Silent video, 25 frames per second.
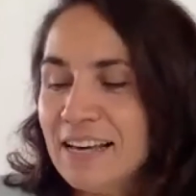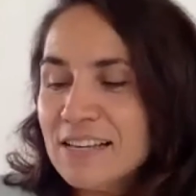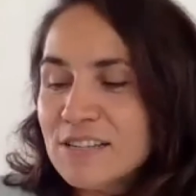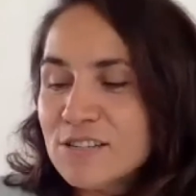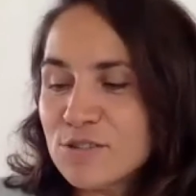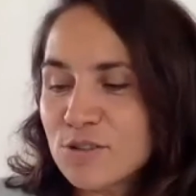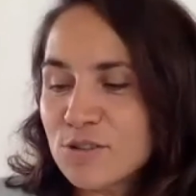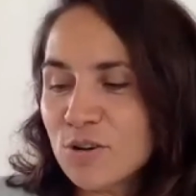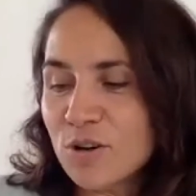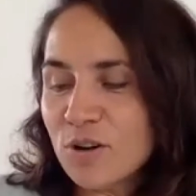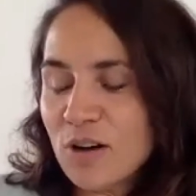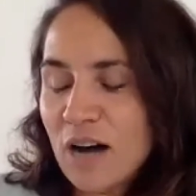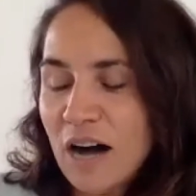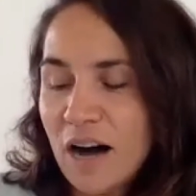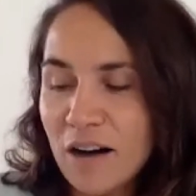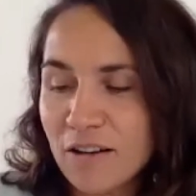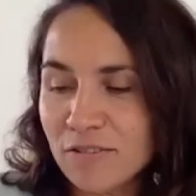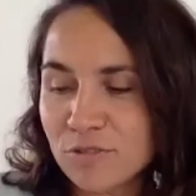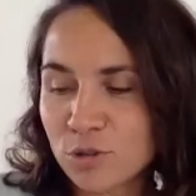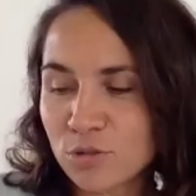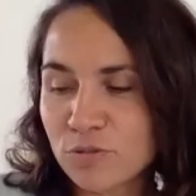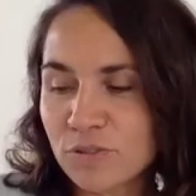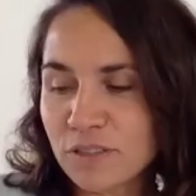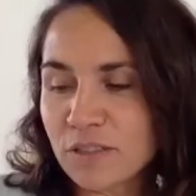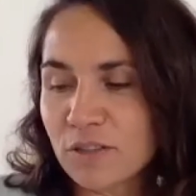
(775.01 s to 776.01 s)
So
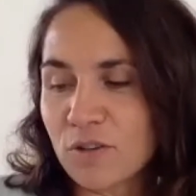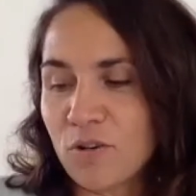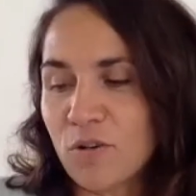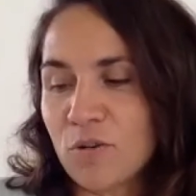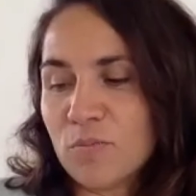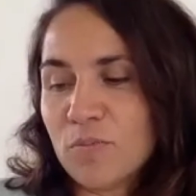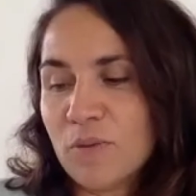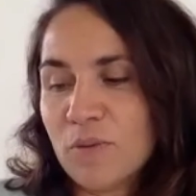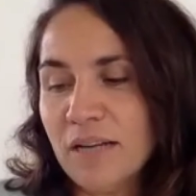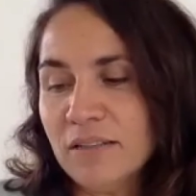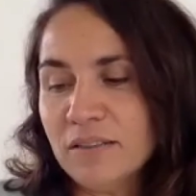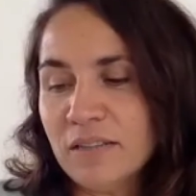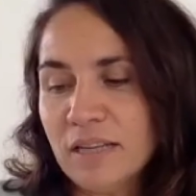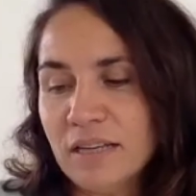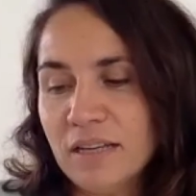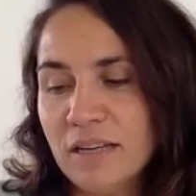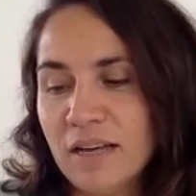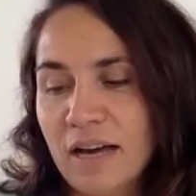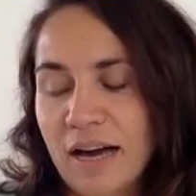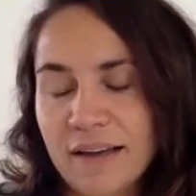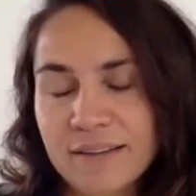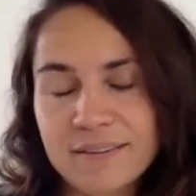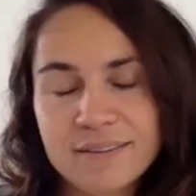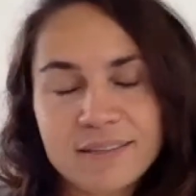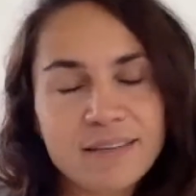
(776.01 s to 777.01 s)
how do we combine?
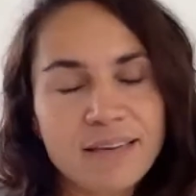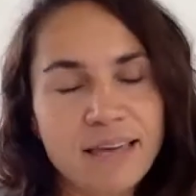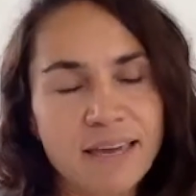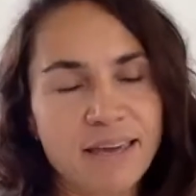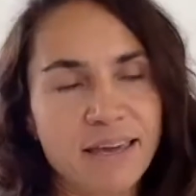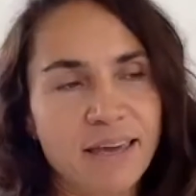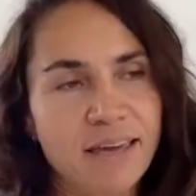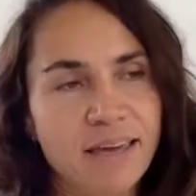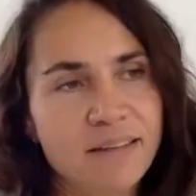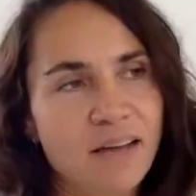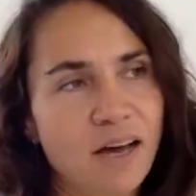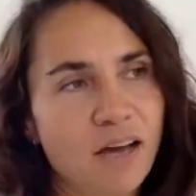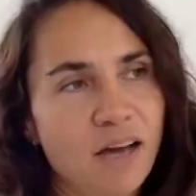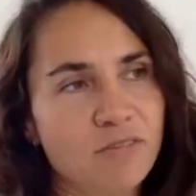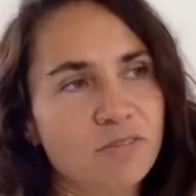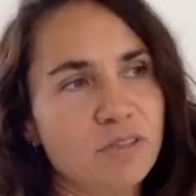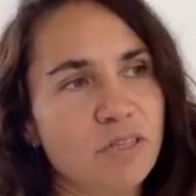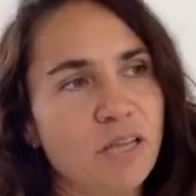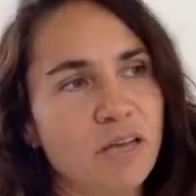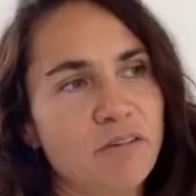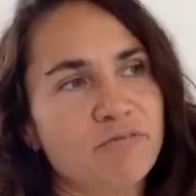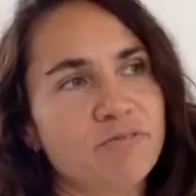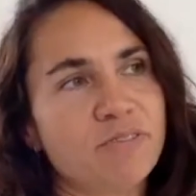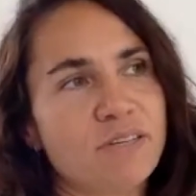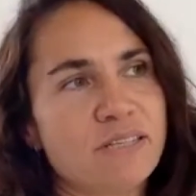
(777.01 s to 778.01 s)
I think again I will
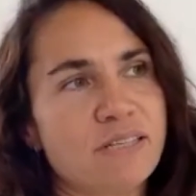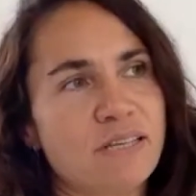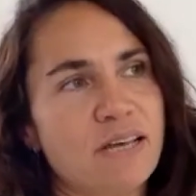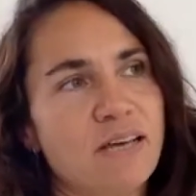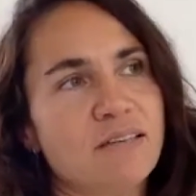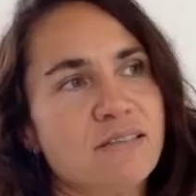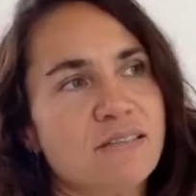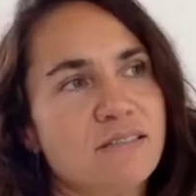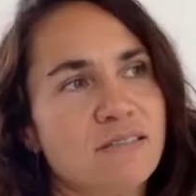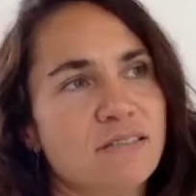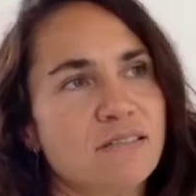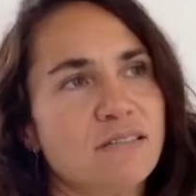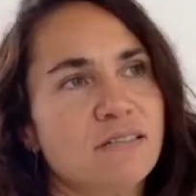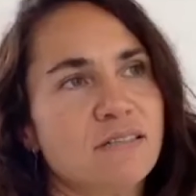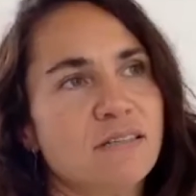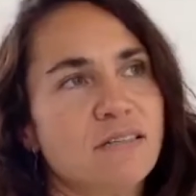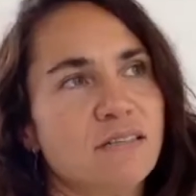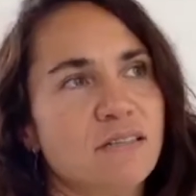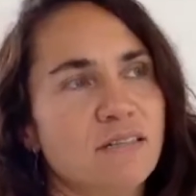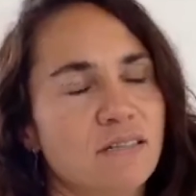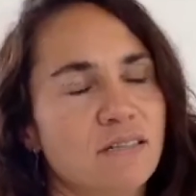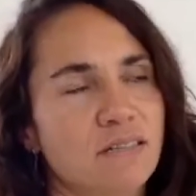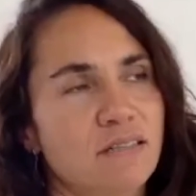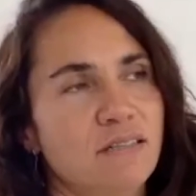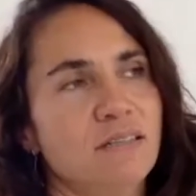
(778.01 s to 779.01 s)
emphasize
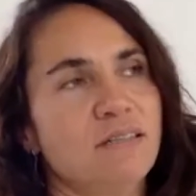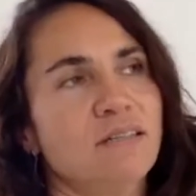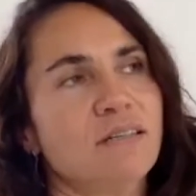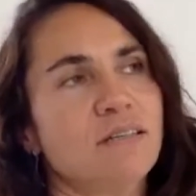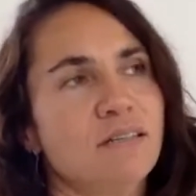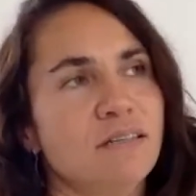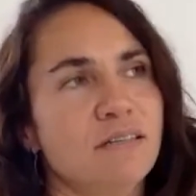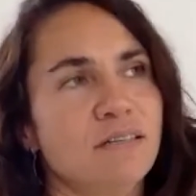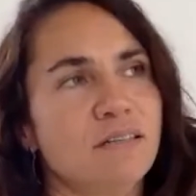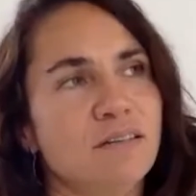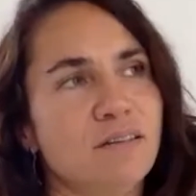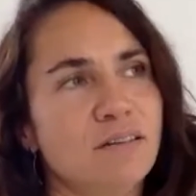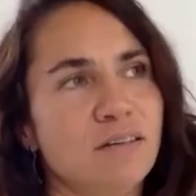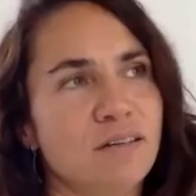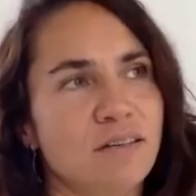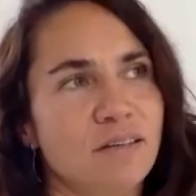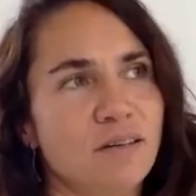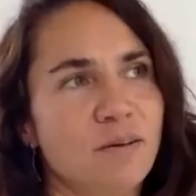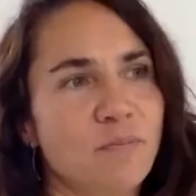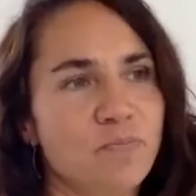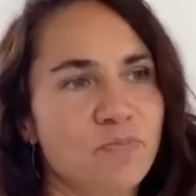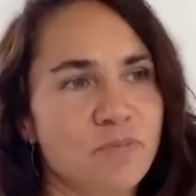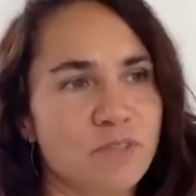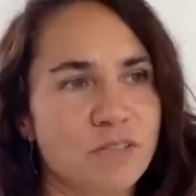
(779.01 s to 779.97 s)
the